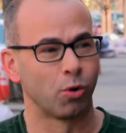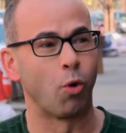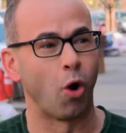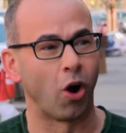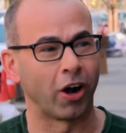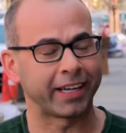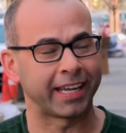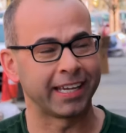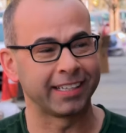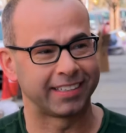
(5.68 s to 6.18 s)
were
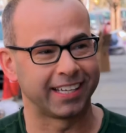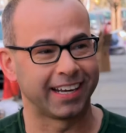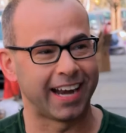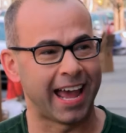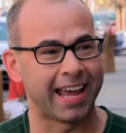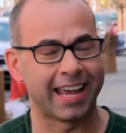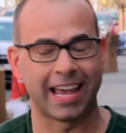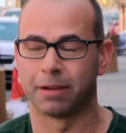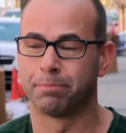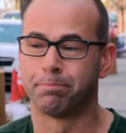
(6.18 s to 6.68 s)
working
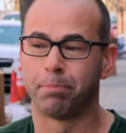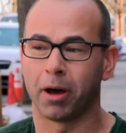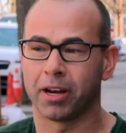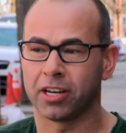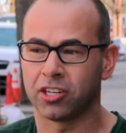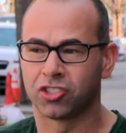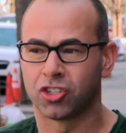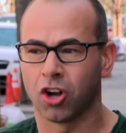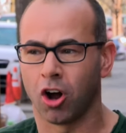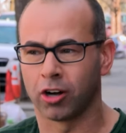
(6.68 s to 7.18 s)
today at
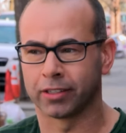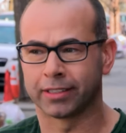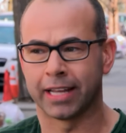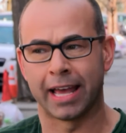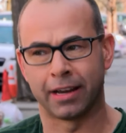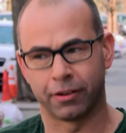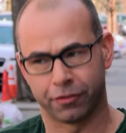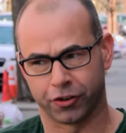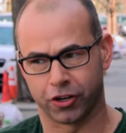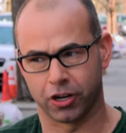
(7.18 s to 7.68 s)
Buddy's Dog
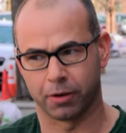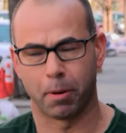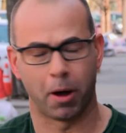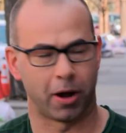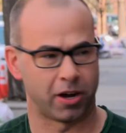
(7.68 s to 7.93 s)
Den for your